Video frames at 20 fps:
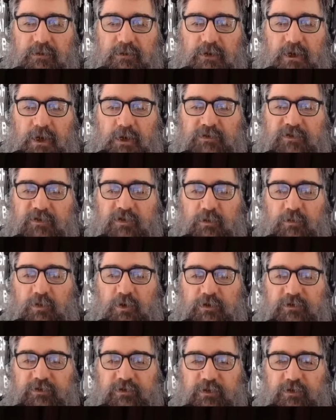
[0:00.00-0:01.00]
Oh, it's not
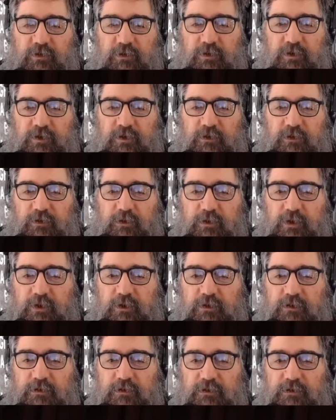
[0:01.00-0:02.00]
my signal, I don't
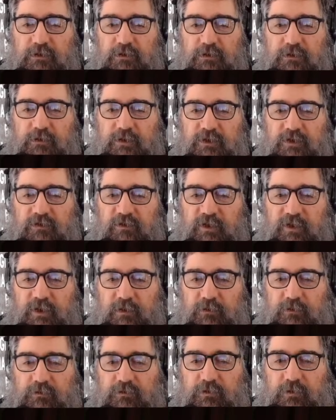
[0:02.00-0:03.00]
think. I think it's for the
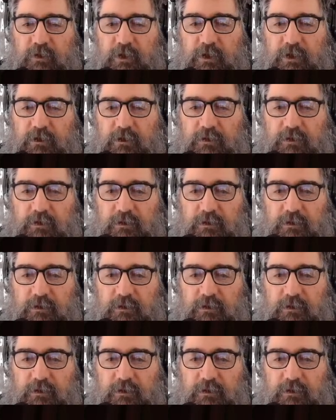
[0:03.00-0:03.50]
other track.